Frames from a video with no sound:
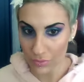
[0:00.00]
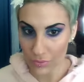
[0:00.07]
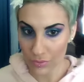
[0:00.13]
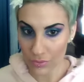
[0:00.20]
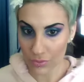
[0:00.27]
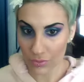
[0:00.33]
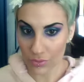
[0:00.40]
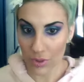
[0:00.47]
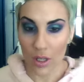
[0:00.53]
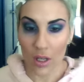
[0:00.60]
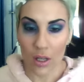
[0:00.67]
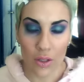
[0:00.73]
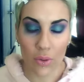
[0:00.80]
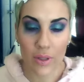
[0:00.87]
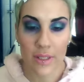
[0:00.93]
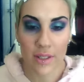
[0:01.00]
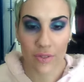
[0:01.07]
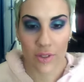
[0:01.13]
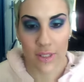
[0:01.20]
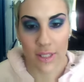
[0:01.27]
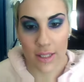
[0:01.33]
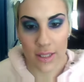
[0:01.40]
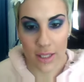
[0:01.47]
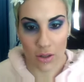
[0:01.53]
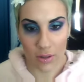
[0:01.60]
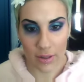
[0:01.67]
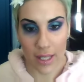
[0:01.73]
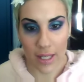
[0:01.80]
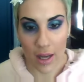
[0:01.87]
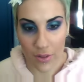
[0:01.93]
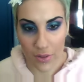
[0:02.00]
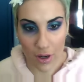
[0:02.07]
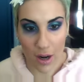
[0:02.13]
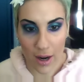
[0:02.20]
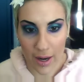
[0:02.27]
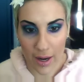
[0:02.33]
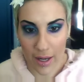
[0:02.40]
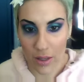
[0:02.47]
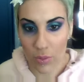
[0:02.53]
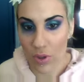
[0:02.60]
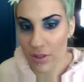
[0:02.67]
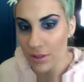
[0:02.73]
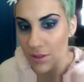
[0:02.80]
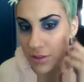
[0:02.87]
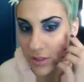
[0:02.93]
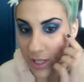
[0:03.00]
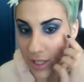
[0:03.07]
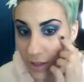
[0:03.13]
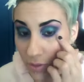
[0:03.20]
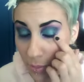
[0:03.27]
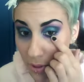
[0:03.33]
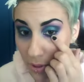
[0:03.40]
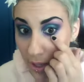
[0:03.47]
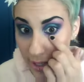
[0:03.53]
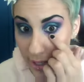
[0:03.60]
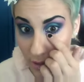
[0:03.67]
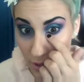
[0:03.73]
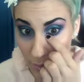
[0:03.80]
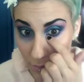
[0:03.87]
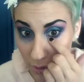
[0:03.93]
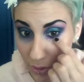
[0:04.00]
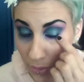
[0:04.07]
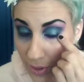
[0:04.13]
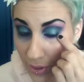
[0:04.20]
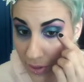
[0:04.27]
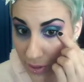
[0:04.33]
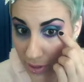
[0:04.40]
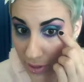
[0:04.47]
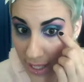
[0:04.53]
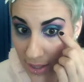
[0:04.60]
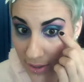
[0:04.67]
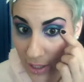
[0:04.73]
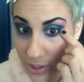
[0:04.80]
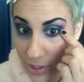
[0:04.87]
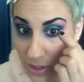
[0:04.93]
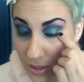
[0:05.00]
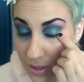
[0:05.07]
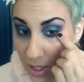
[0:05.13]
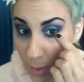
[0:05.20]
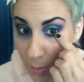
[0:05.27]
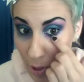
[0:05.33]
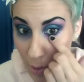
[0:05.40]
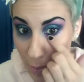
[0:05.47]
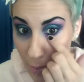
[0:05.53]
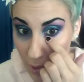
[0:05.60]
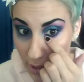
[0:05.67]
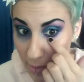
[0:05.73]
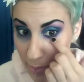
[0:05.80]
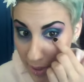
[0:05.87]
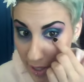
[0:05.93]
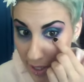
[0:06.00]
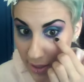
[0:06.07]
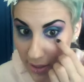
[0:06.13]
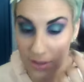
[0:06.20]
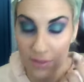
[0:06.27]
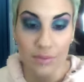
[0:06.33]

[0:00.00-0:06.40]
The only difference I did on the other eye was instead of applying the blue underneath, I just did purple and pink.